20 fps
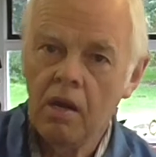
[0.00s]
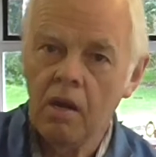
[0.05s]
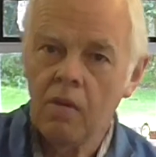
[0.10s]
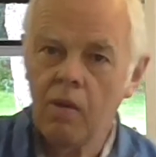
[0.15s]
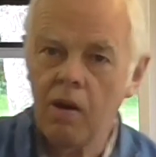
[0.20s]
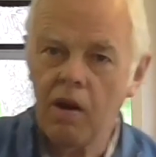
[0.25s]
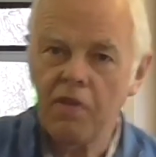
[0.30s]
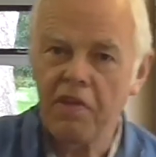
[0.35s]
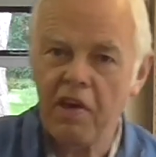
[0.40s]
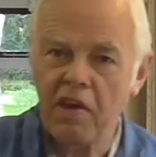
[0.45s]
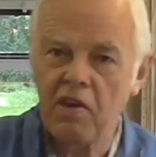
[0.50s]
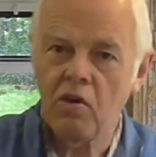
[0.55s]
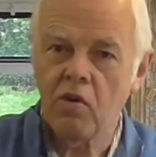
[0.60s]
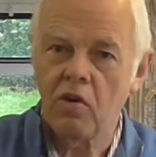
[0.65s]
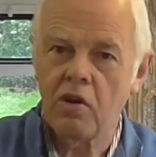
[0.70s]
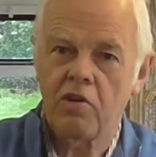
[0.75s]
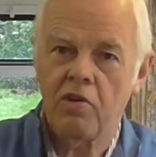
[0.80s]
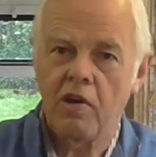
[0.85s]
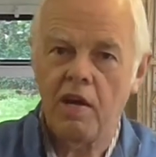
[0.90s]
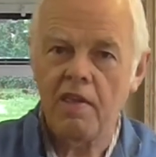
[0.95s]
Well, I think
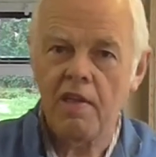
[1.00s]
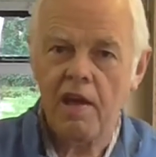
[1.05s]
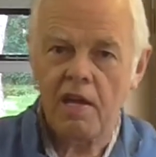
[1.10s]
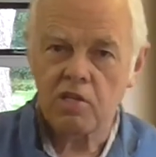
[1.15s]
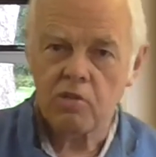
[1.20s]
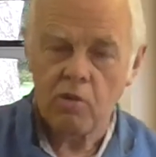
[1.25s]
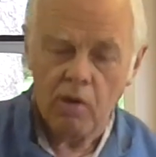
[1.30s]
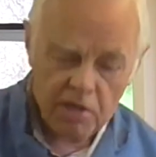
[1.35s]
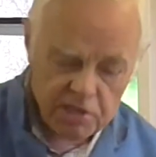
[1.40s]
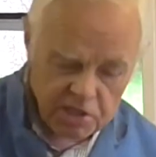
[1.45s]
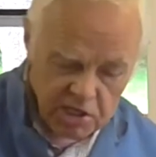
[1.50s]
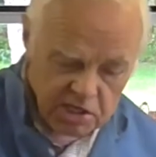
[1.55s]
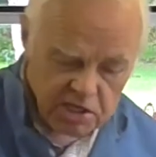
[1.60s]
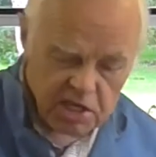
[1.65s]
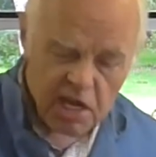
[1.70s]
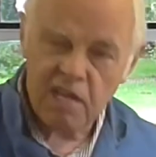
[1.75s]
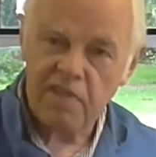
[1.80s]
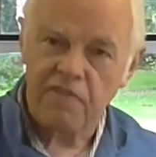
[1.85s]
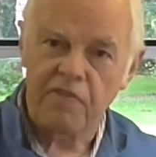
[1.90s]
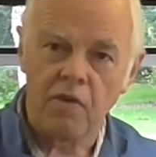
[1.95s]
you'll agree that's quite
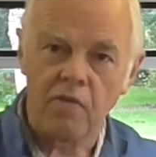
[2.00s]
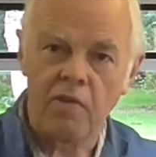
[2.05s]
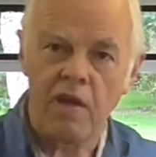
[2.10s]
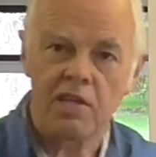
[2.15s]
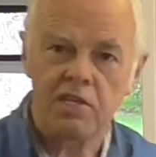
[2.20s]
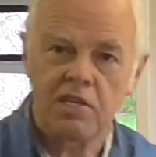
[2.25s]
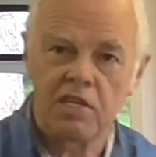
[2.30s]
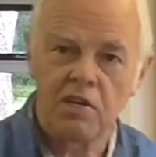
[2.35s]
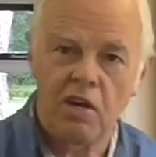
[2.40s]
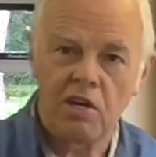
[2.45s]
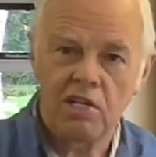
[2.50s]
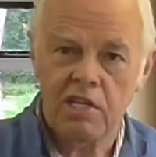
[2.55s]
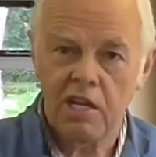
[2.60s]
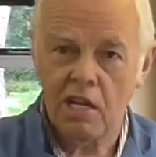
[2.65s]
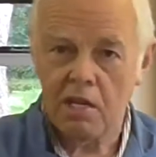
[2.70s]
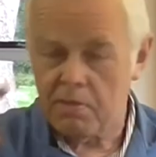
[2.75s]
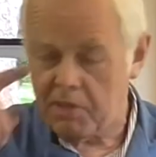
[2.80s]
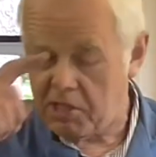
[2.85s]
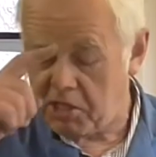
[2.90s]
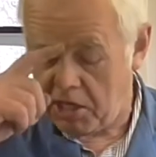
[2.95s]
successful. That's a nice
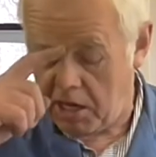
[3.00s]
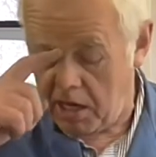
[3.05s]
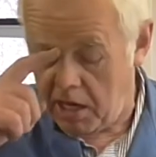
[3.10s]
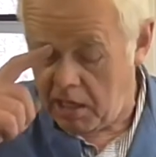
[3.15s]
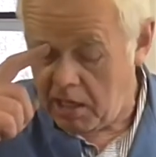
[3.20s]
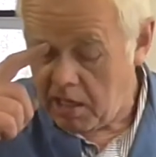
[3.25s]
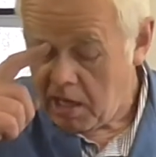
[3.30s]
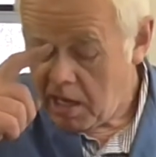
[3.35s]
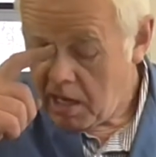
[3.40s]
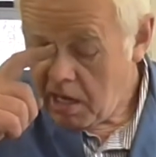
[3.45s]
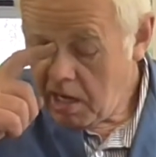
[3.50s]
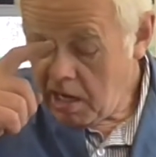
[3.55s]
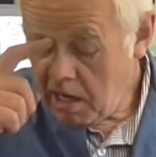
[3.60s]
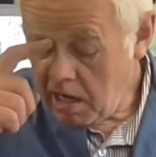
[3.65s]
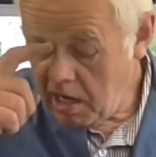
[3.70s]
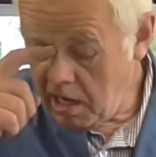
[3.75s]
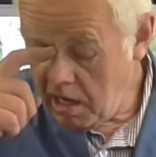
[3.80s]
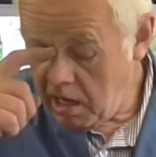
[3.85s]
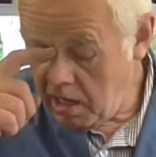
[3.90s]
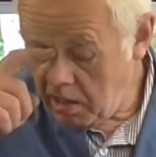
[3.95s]
little machine.
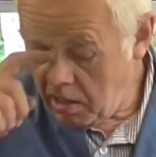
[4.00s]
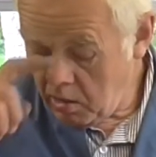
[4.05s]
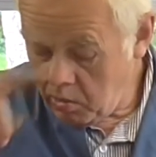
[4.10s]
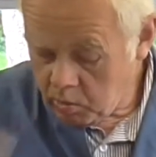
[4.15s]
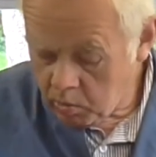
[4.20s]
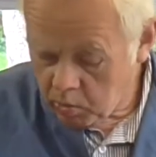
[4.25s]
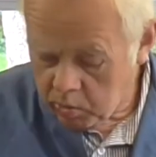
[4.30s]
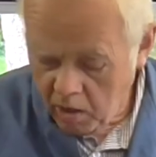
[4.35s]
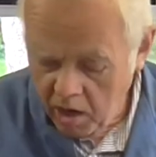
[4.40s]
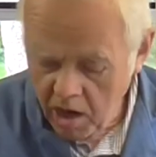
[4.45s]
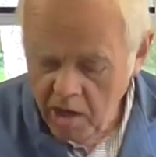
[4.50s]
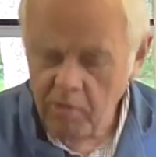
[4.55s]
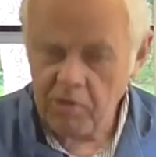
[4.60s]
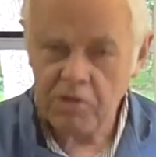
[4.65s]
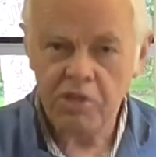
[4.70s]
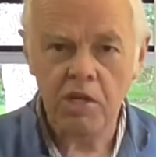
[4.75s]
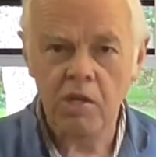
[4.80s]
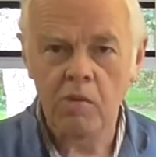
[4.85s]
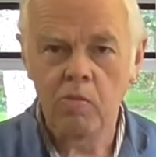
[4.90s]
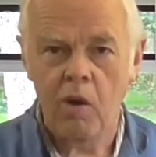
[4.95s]
Why
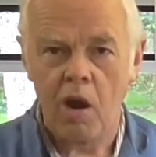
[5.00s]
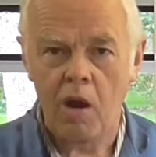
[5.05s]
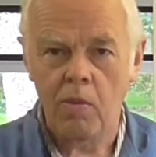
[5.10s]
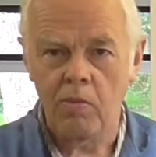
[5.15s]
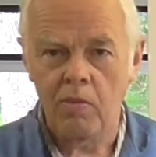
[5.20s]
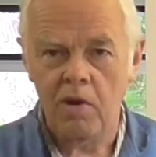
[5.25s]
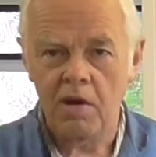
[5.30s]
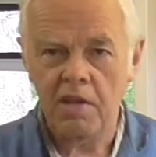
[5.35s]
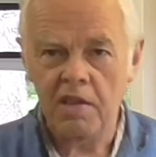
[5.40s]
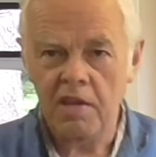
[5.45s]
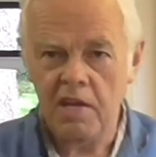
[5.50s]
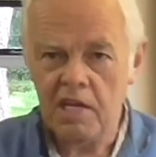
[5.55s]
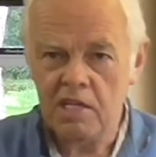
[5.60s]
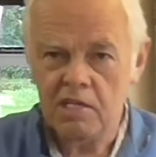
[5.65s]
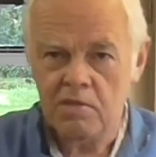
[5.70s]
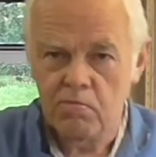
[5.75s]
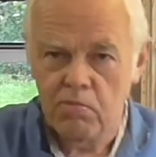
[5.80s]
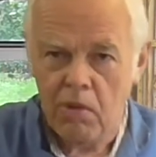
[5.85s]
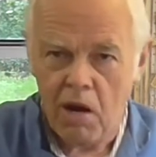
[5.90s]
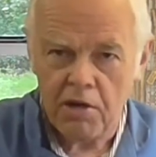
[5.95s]
would you want one of
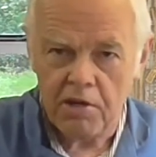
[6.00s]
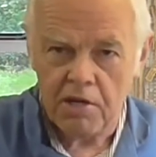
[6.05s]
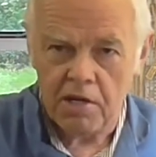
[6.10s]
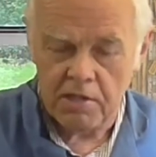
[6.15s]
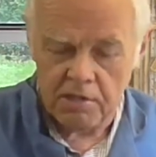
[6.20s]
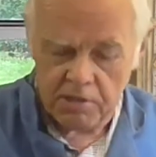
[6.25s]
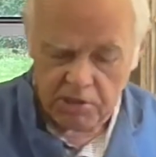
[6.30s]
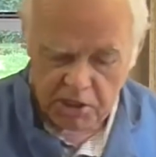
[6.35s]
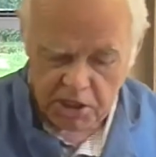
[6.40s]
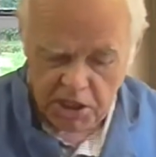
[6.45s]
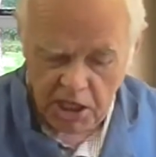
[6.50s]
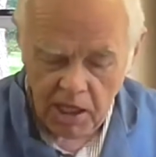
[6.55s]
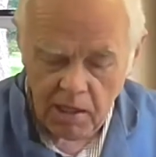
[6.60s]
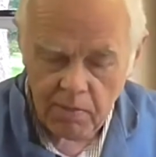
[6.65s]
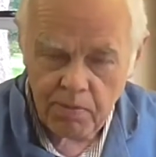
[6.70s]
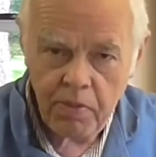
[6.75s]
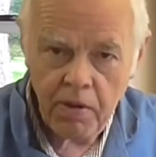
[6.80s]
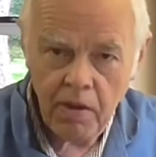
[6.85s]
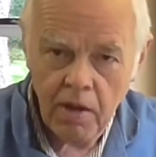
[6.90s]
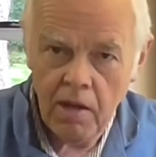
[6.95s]
these modern,
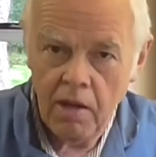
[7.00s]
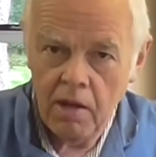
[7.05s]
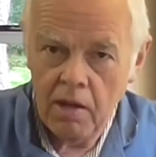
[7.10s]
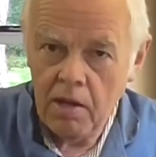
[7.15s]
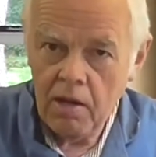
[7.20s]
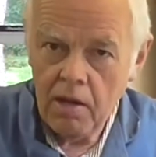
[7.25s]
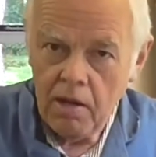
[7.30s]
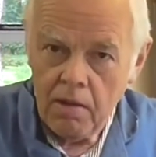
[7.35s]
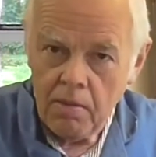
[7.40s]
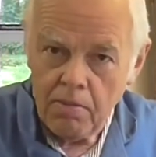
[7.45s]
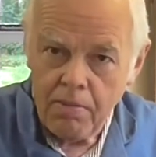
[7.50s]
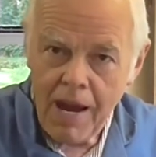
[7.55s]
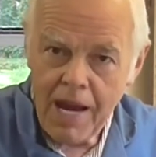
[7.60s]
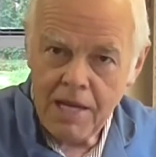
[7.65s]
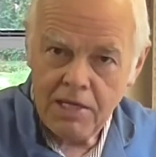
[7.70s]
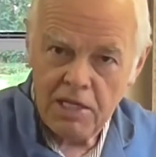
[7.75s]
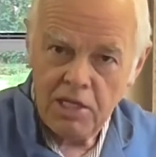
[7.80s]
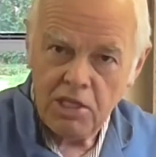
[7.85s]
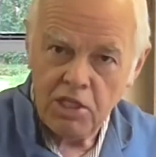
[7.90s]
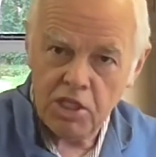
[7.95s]
cheap,
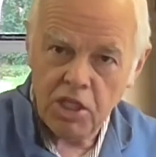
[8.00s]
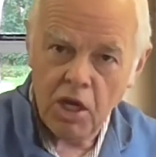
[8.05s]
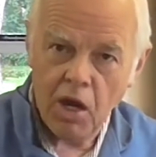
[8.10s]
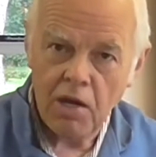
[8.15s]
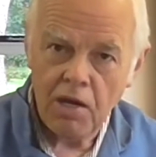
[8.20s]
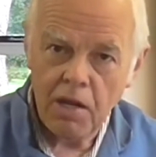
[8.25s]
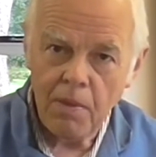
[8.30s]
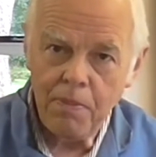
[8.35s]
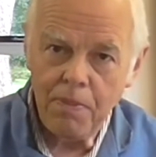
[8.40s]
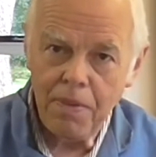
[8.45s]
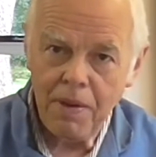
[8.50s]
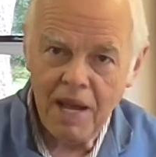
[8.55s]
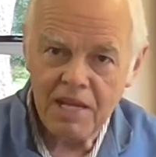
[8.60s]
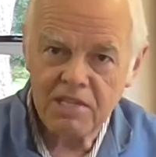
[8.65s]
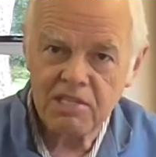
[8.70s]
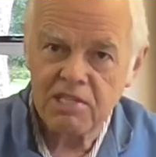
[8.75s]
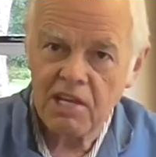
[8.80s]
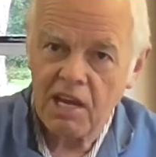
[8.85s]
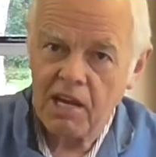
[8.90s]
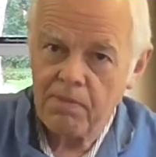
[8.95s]
made in China
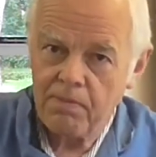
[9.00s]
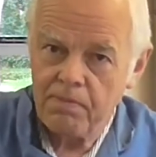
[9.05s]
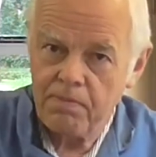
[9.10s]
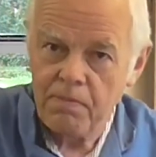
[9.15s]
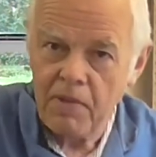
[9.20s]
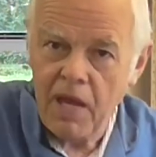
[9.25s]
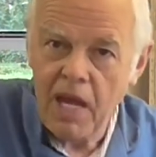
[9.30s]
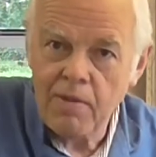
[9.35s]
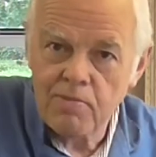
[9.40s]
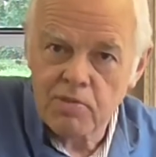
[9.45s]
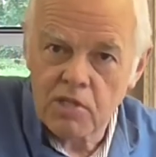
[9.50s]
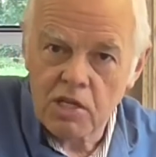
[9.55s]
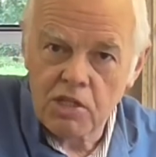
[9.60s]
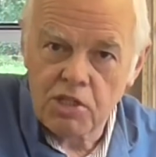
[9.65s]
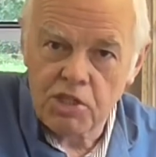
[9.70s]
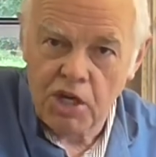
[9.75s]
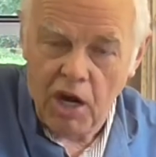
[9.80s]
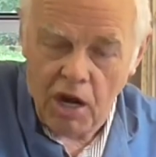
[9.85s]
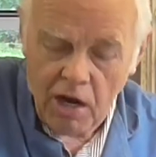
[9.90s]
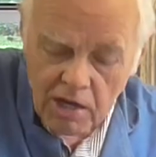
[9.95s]
plastic heaps of
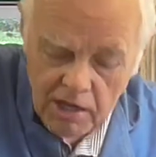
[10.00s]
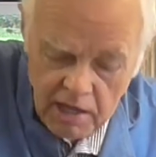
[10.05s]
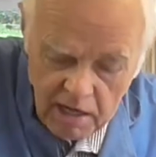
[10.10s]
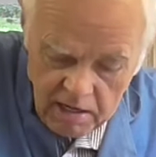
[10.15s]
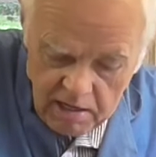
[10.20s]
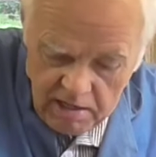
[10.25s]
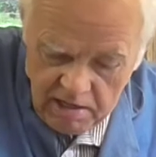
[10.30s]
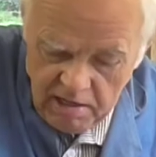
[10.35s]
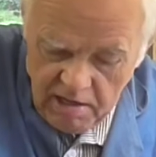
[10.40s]
junk